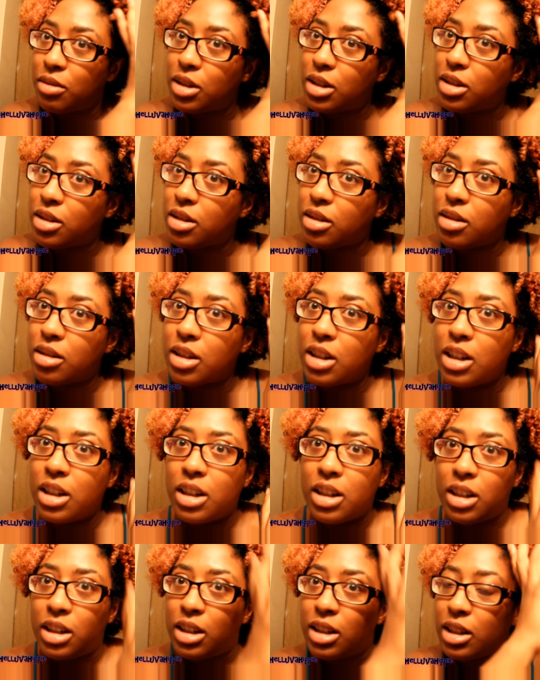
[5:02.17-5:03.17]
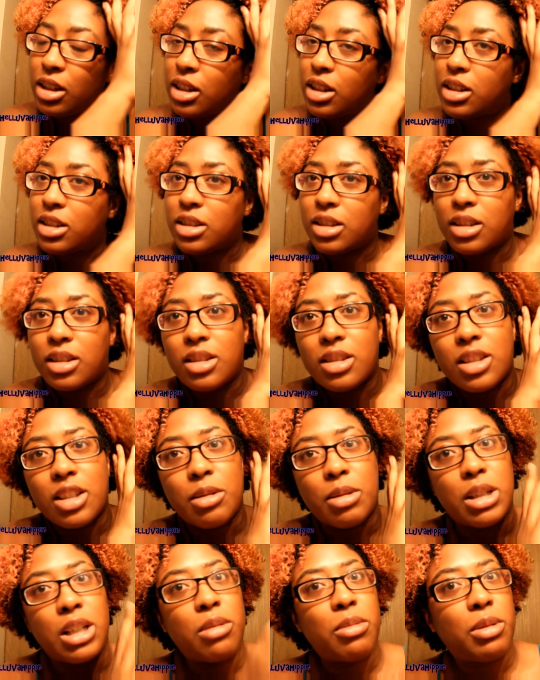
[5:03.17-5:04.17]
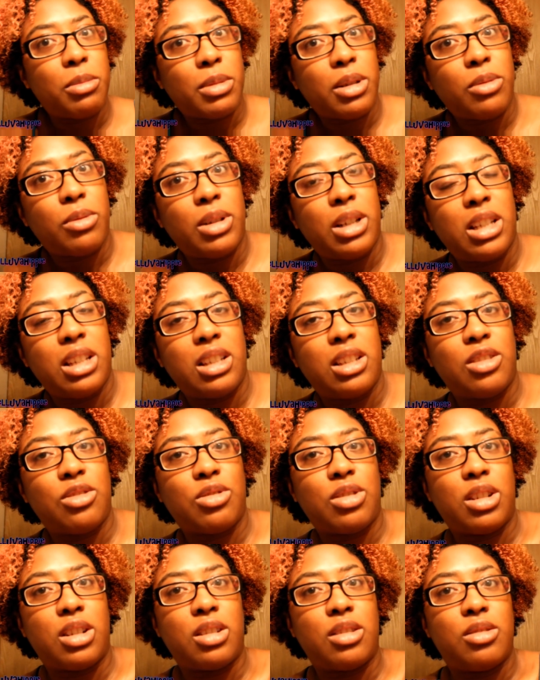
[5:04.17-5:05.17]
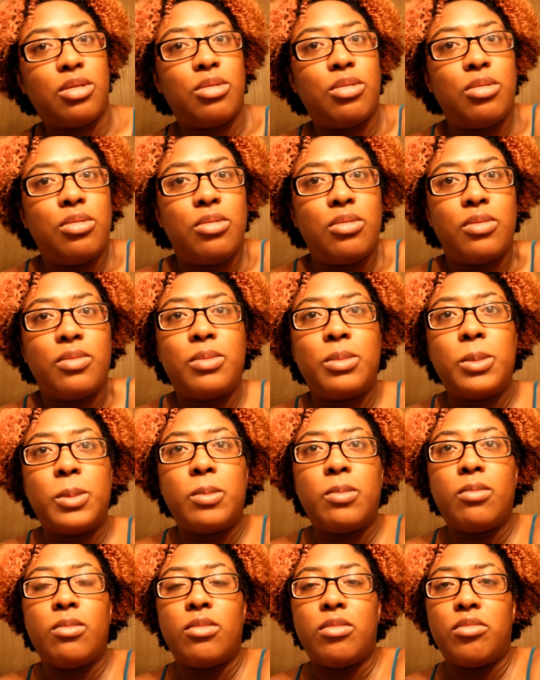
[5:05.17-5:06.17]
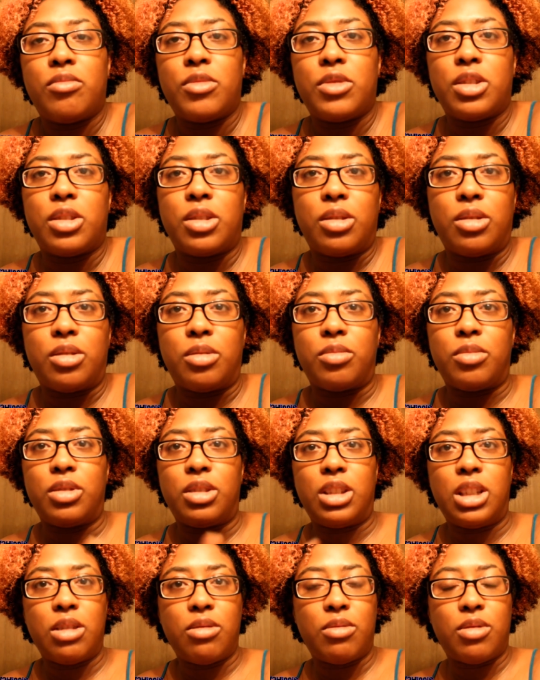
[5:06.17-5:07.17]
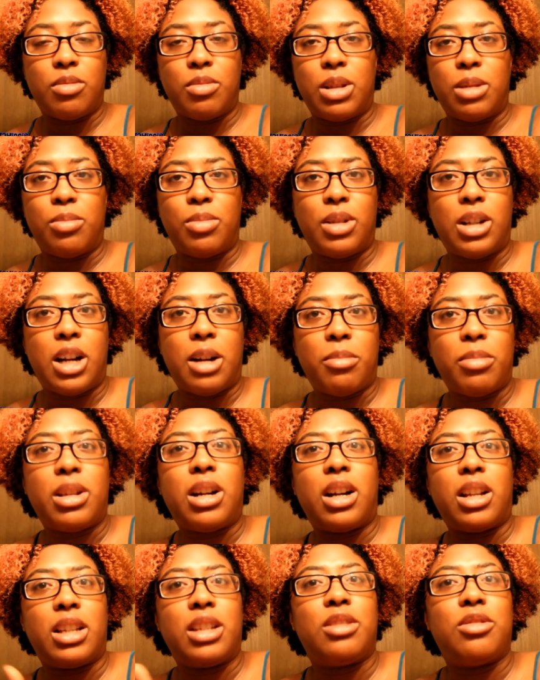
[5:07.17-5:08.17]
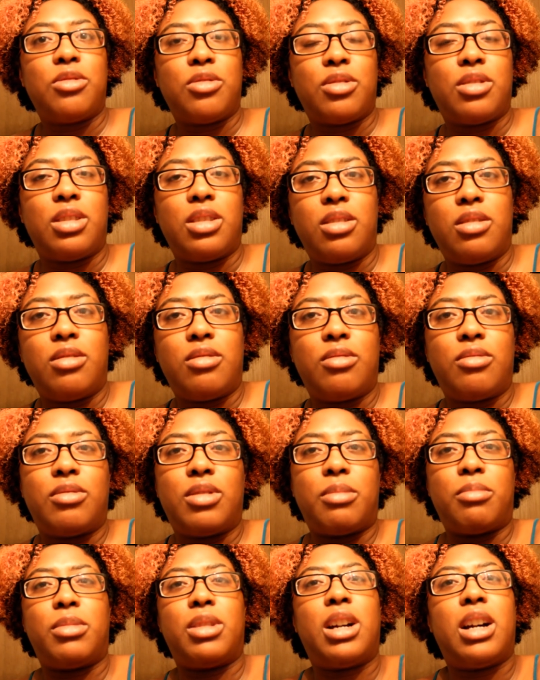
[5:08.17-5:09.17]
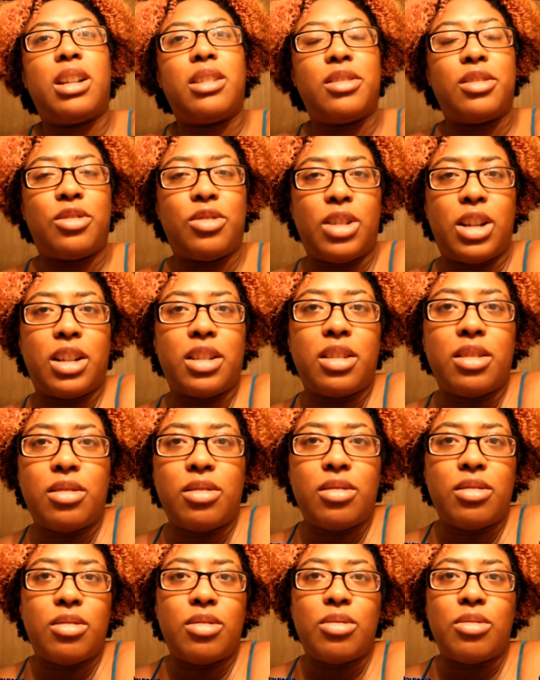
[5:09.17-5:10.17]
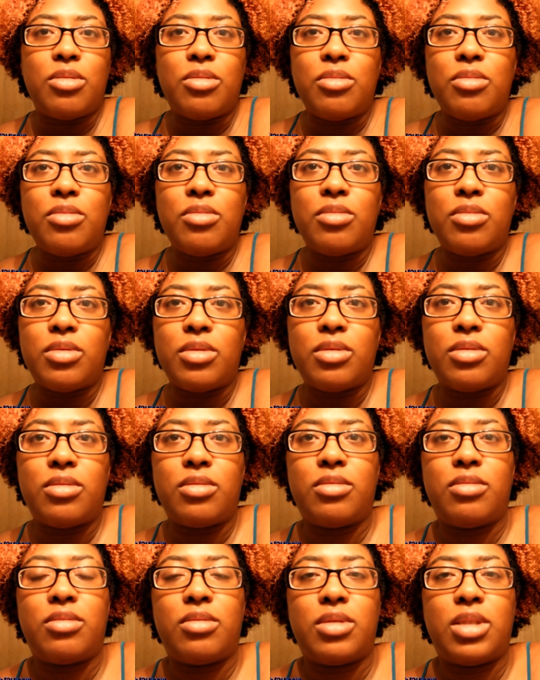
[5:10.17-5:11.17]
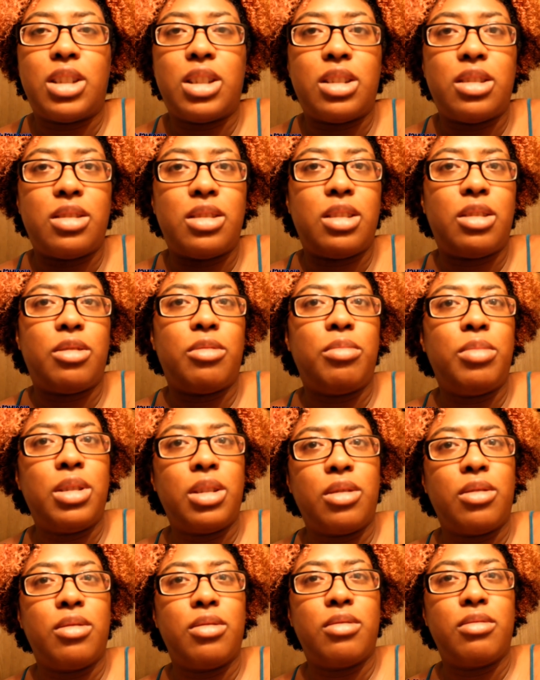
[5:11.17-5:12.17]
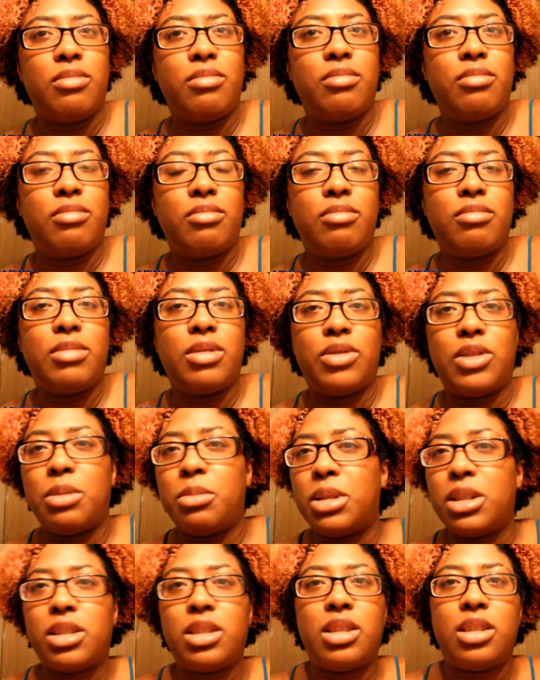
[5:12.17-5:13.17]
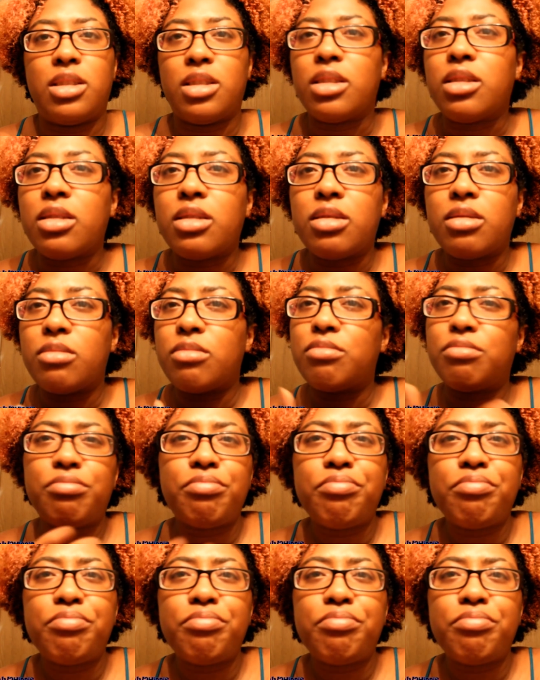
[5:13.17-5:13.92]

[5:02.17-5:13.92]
reason guys like this keep coming my way and try to um, really get with me. But I'm not interested. You know, I'm not attracted to guys that are bigger, if that makes any sense.